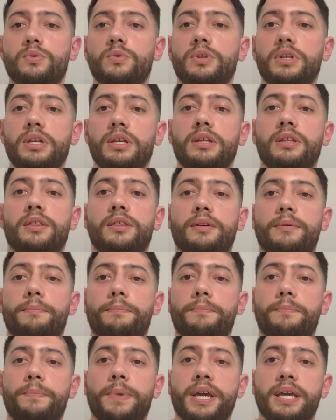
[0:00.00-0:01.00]
need the
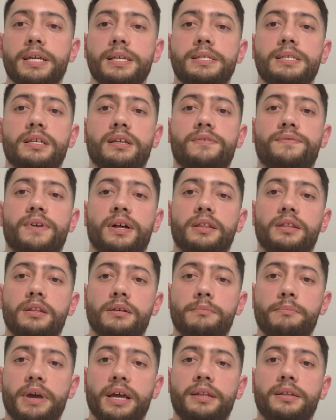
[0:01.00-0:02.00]
basic
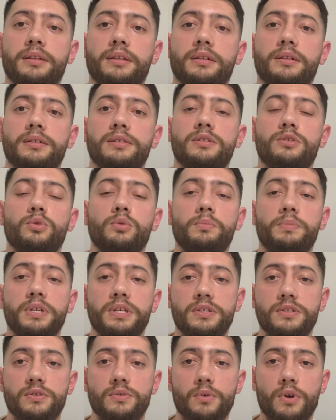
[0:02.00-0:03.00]
fundamentals to be
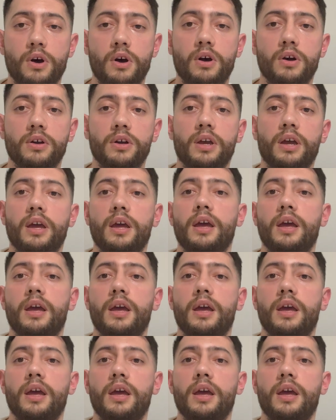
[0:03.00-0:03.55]
strong